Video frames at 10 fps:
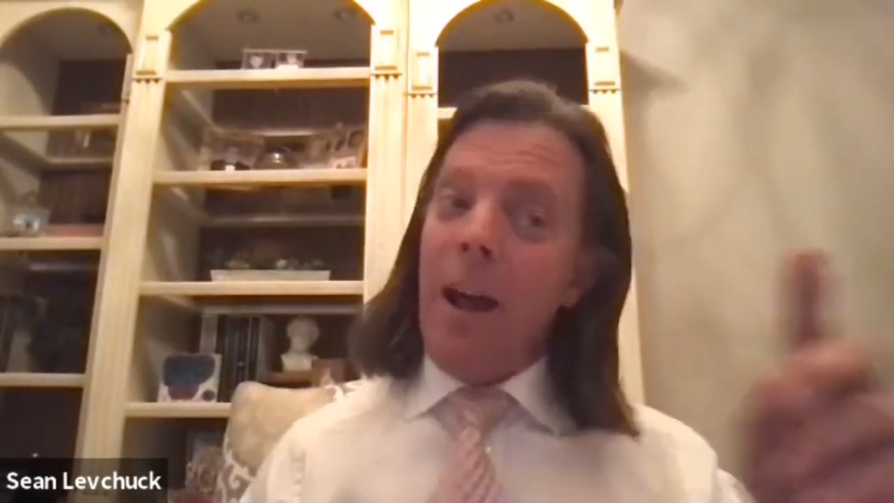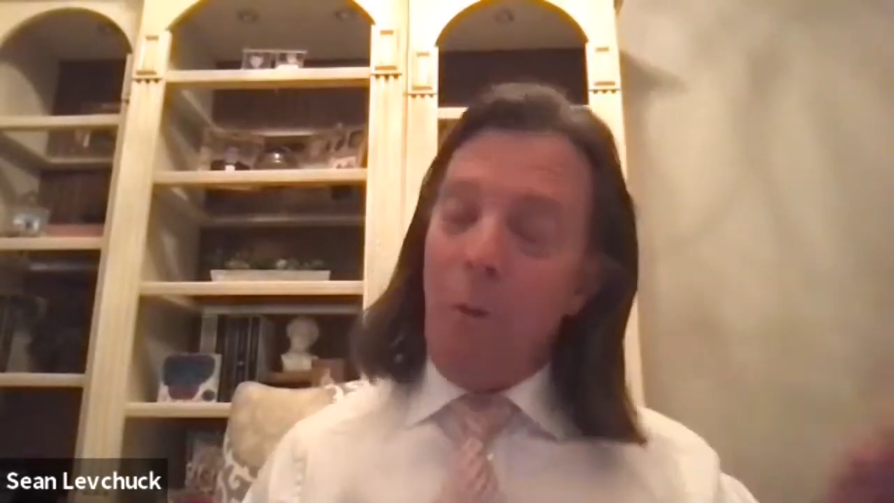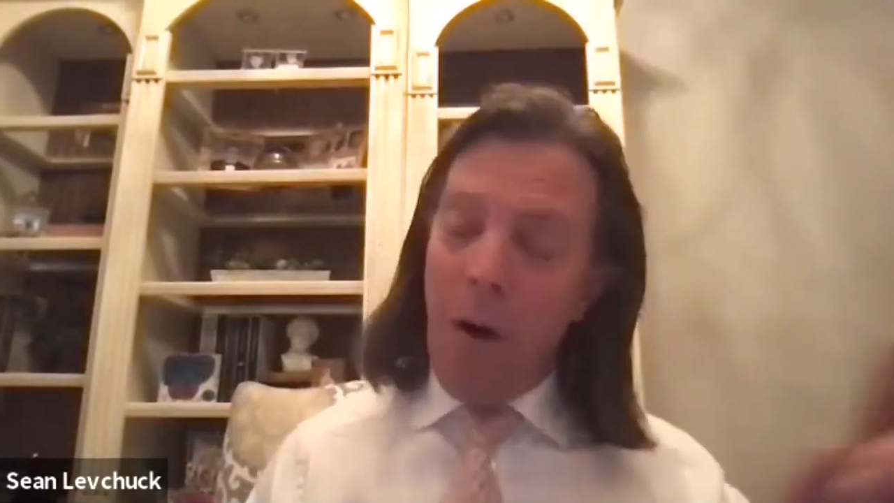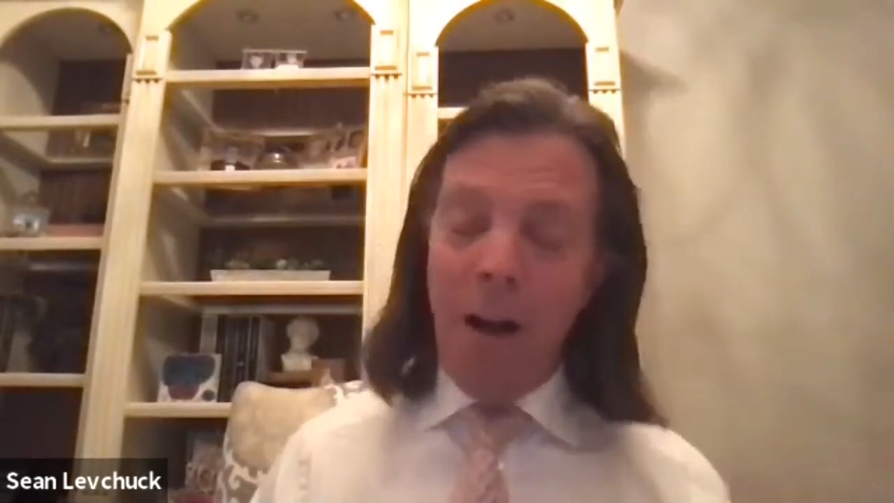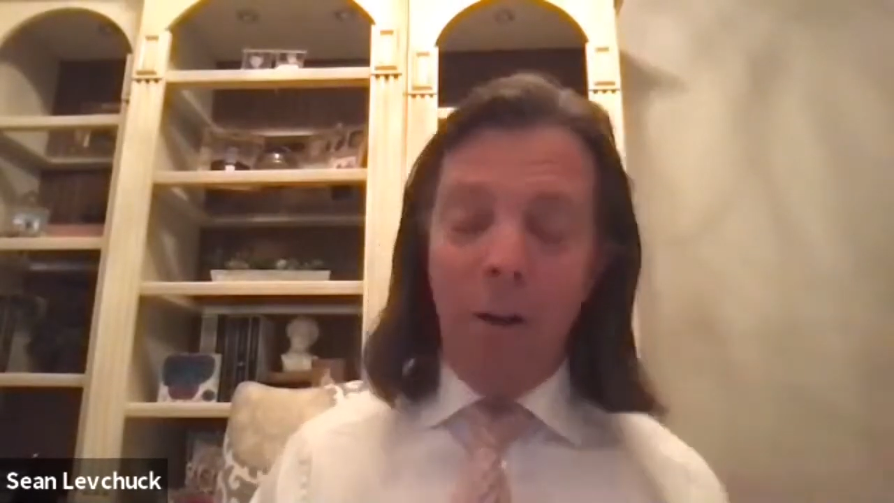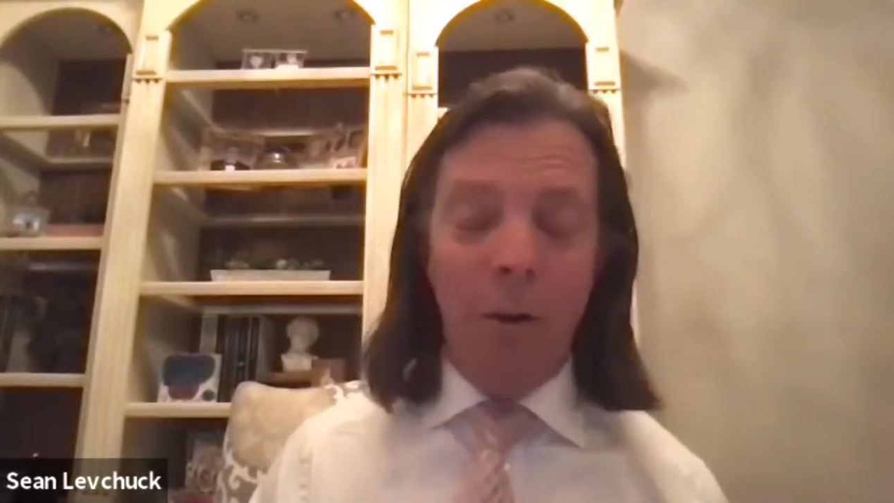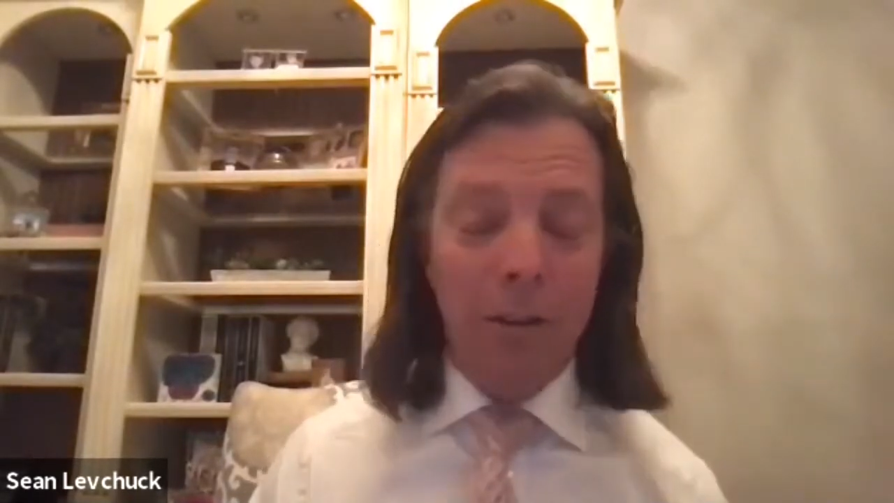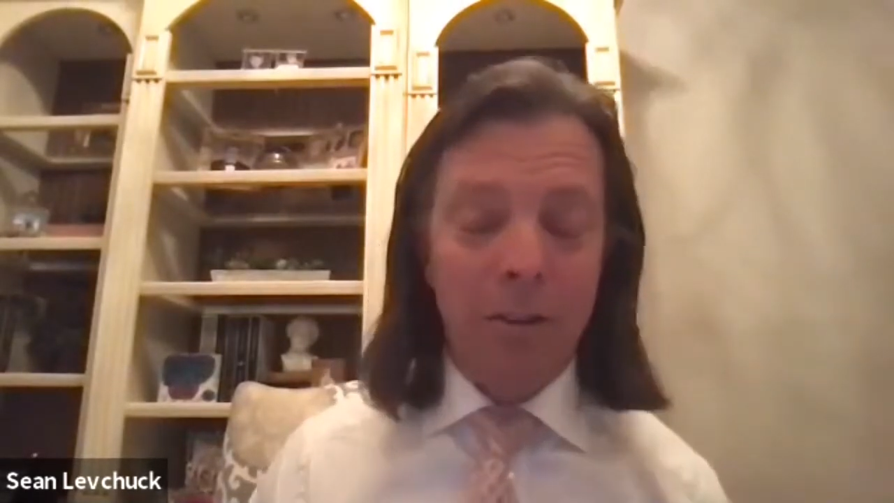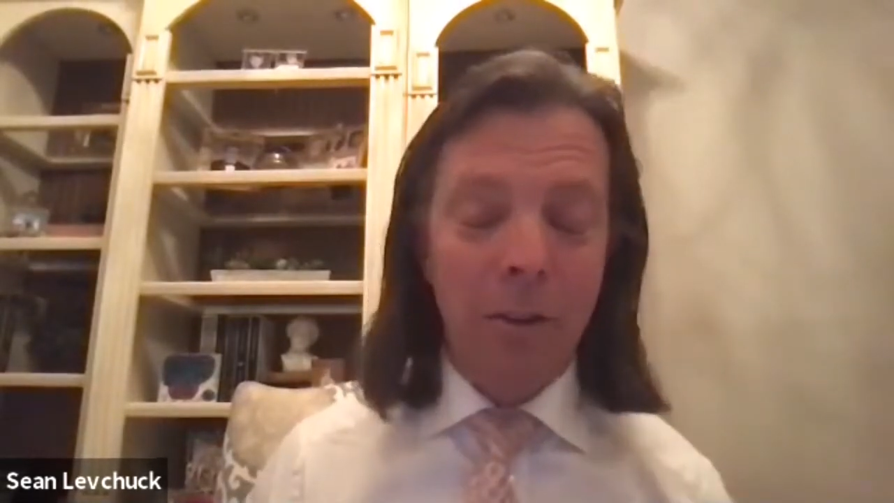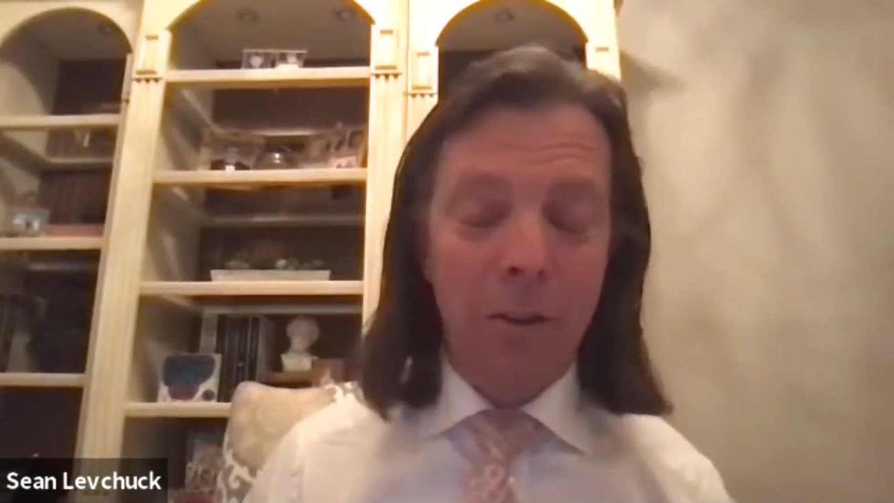while
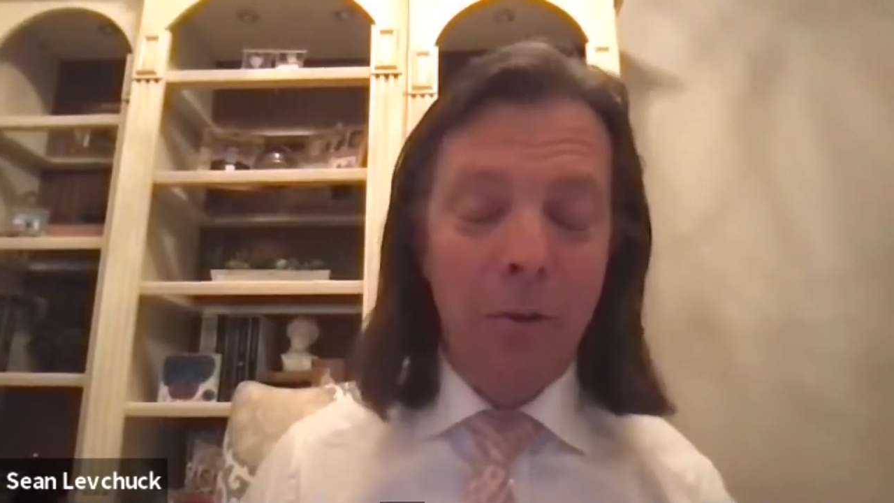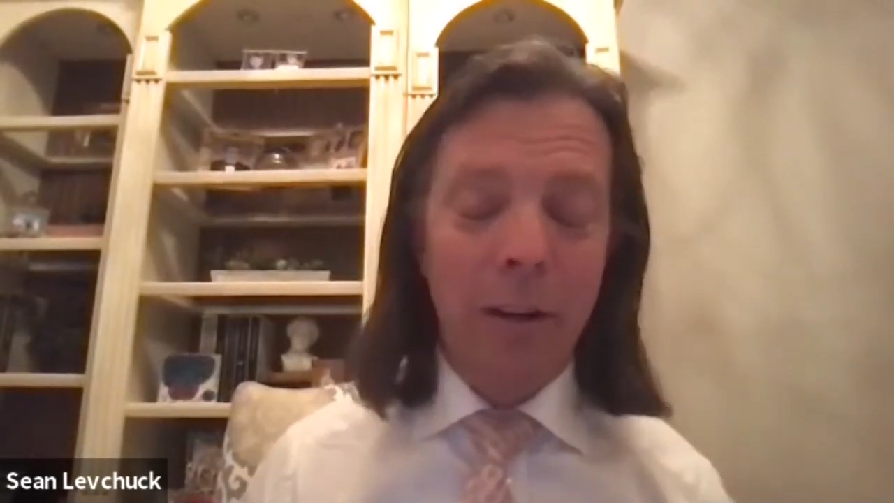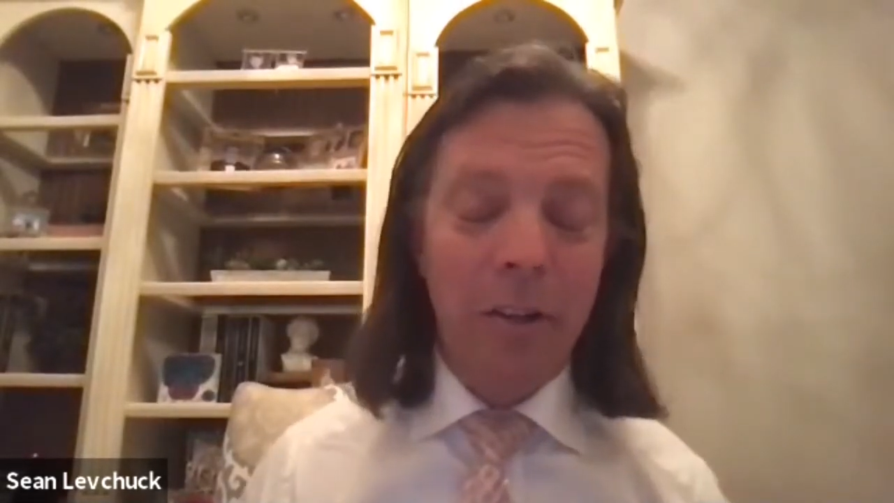also doing the